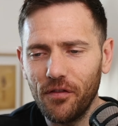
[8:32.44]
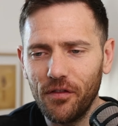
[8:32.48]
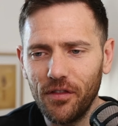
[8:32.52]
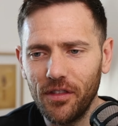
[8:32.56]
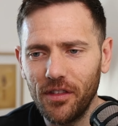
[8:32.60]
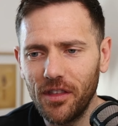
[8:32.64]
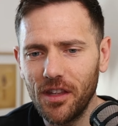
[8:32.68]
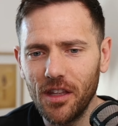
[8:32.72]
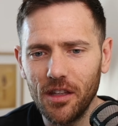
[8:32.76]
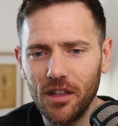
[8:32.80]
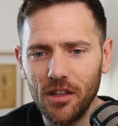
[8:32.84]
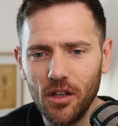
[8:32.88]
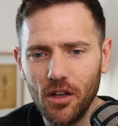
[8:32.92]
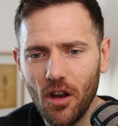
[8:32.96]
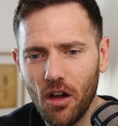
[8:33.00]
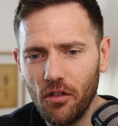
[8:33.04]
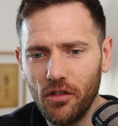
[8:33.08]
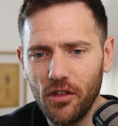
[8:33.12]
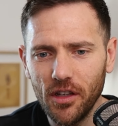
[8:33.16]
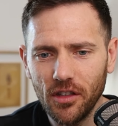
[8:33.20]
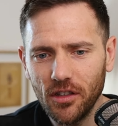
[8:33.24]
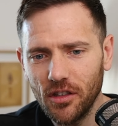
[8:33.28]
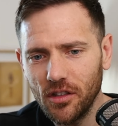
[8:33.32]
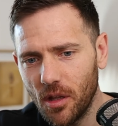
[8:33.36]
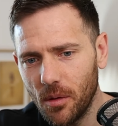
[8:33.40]

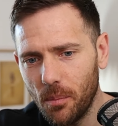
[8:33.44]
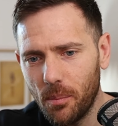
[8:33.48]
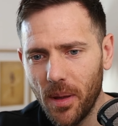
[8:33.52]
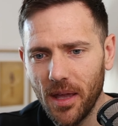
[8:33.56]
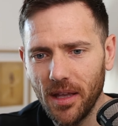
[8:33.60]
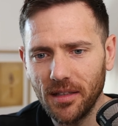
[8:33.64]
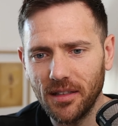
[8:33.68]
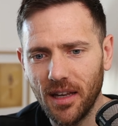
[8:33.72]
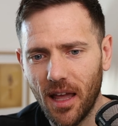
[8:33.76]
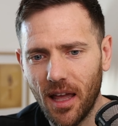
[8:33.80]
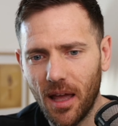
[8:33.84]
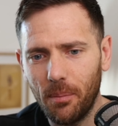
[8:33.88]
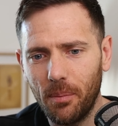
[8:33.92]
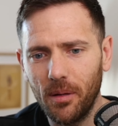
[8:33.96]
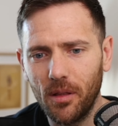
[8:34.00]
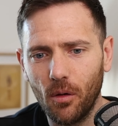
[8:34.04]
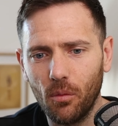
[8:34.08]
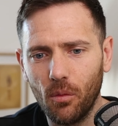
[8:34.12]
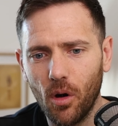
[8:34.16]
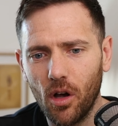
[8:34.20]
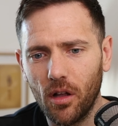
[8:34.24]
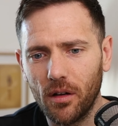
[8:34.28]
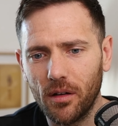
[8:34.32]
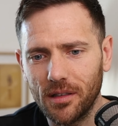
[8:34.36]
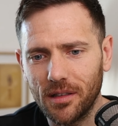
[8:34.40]
this is the best app in the
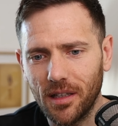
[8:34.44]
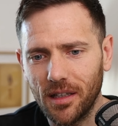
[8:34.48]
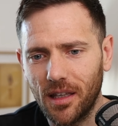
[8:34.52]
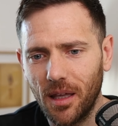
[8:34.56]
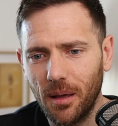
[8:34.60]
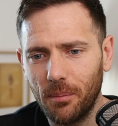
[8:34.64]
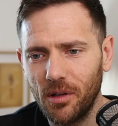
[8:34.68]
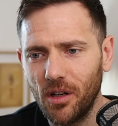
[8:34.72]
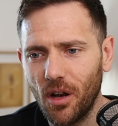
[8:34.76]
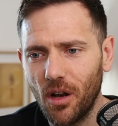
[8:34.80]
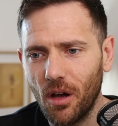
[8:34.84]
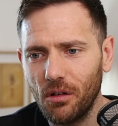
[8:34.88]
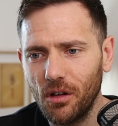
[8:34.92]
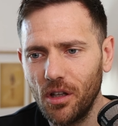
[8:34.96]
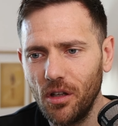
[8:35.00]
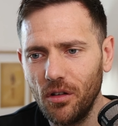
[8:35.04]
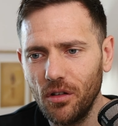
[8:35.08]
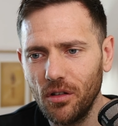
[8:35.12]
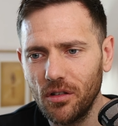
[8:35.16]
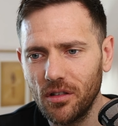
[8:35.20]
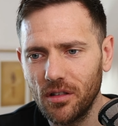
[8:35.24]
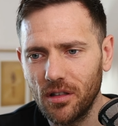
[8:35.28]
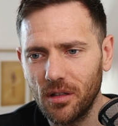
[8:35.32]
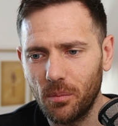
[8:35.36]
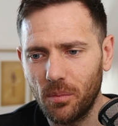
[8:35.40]
world, and it's like but no one
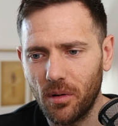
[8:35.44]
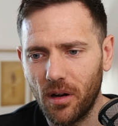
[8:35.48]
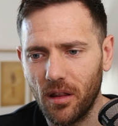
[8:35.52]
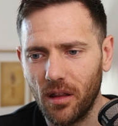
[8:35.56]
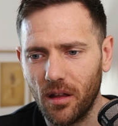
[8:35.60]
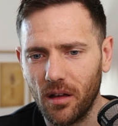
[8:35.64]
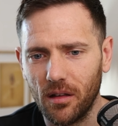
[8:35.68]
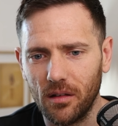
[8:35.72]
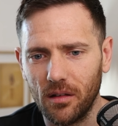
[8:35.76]
uses it, brother.